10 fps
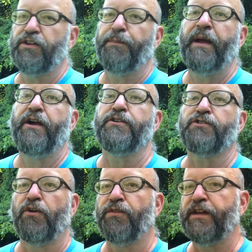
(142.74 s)
the pears
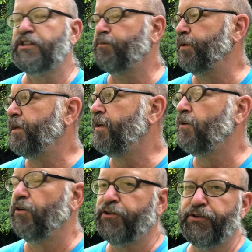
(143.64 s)
on this
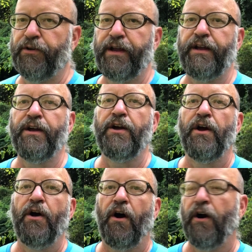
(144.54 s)
particular tree
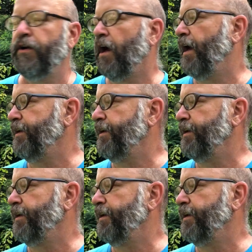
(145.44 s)
are not